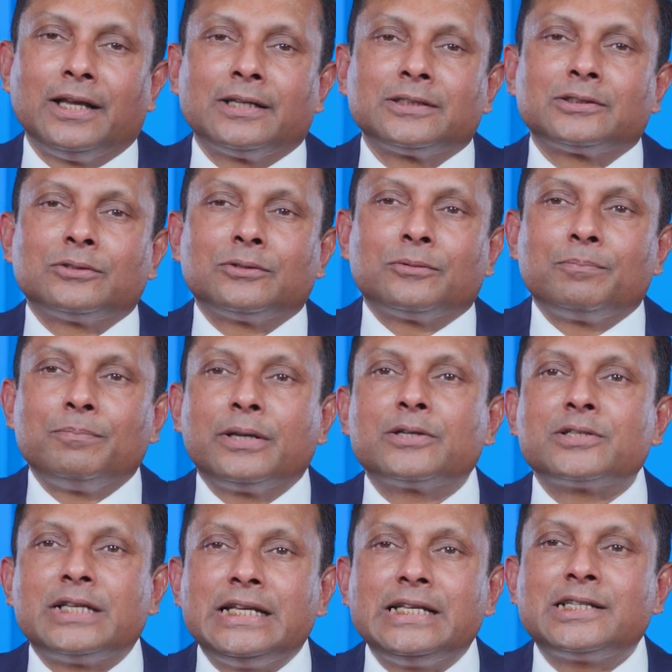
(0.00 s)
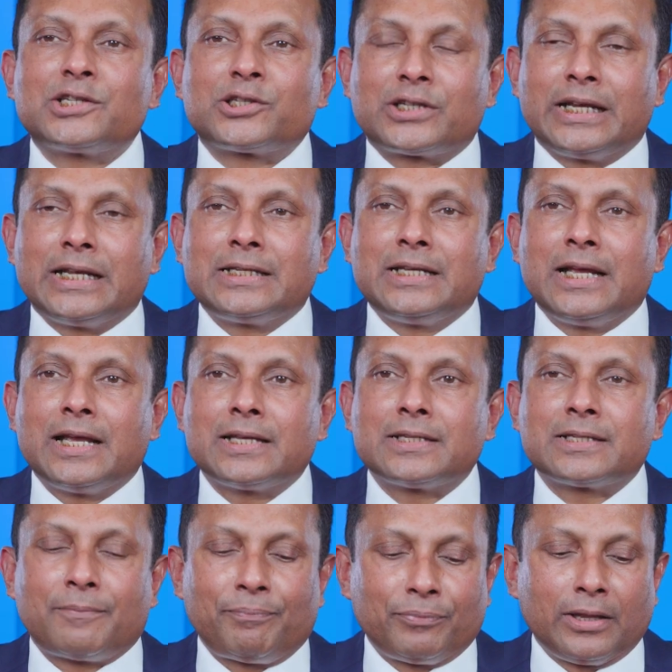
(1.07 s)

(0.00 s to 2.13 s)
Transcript: So because each stage has